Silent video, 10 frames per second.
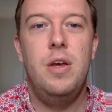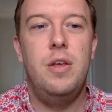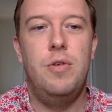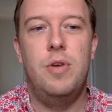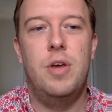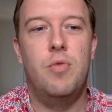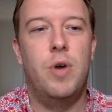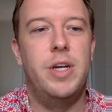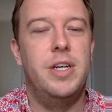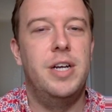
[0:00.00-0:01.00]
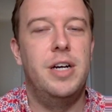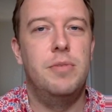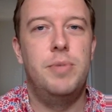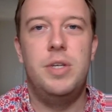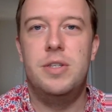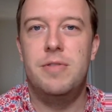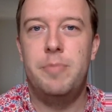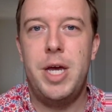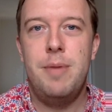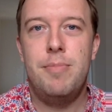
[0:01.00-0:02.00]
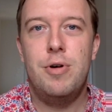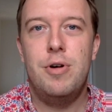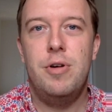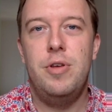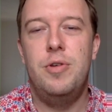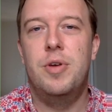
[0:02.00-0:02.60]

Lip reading: You can write it on a piece of paper, you